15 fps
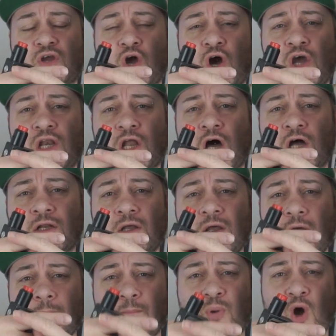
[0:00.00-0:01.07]
coil on,
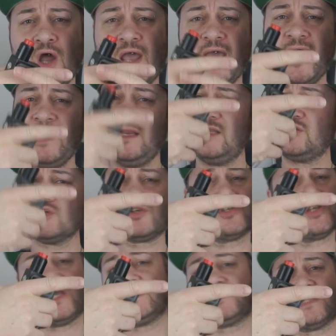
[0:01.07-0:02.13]
put it in, it just
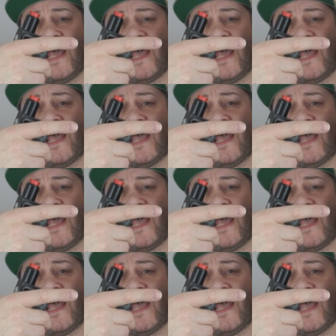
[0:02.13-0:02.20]
sits